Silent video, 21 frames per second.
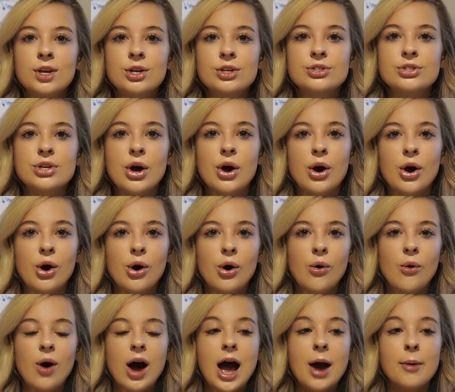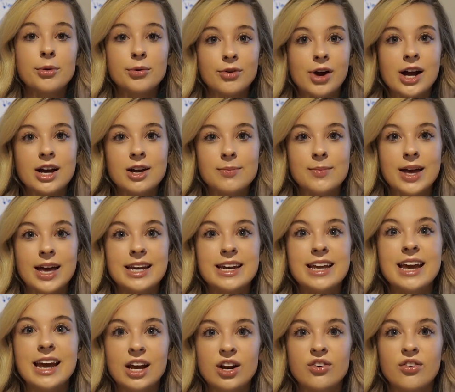So I would recommend
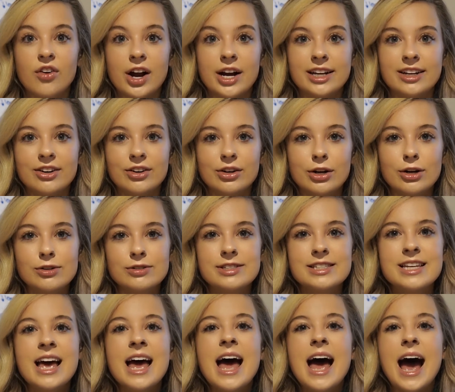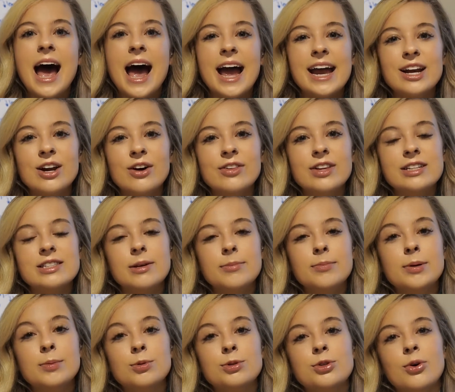handwriting your notes. I know that
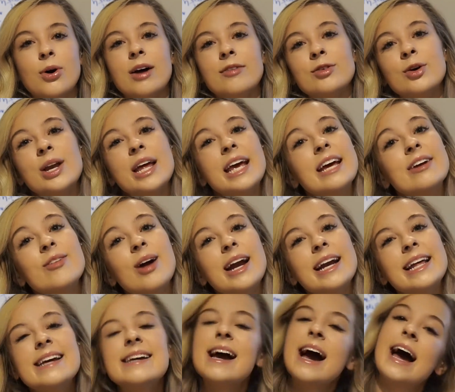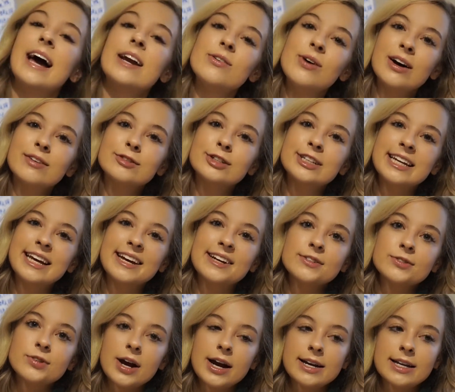some people don't have good handwriting. I don't have good
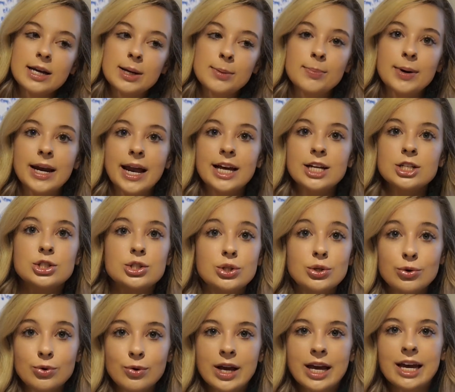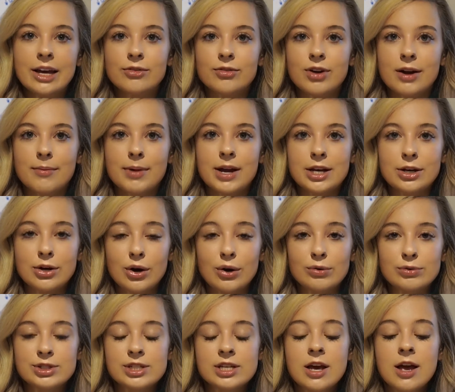handwriting, but I do handwrite my
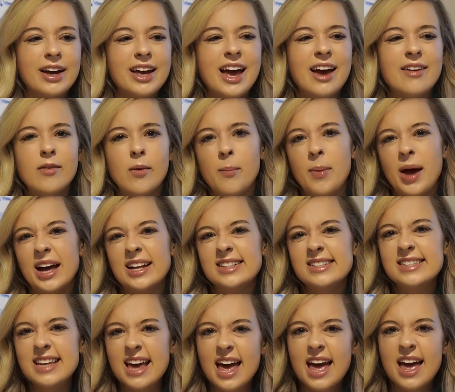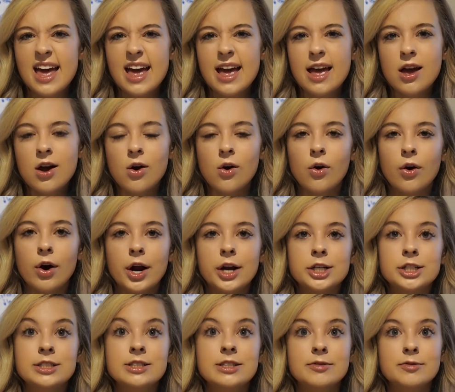notes. I have a bad day or I
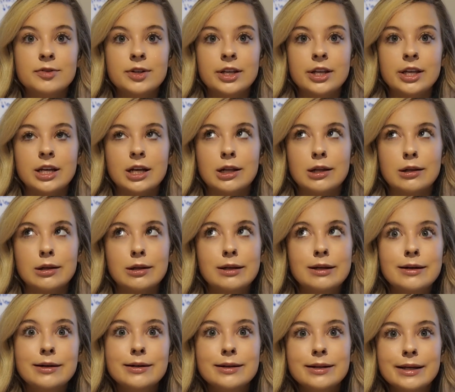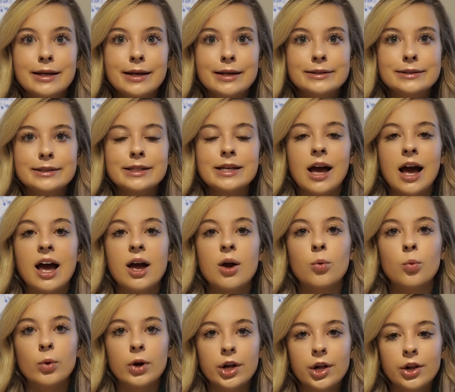just am feeling a little lazy, I
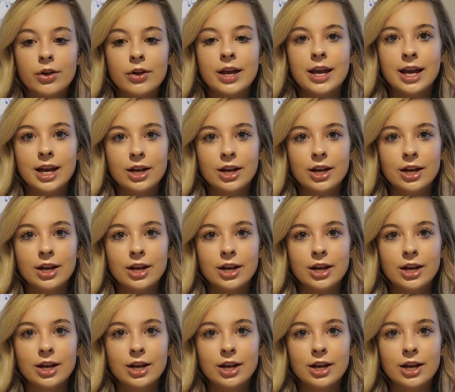will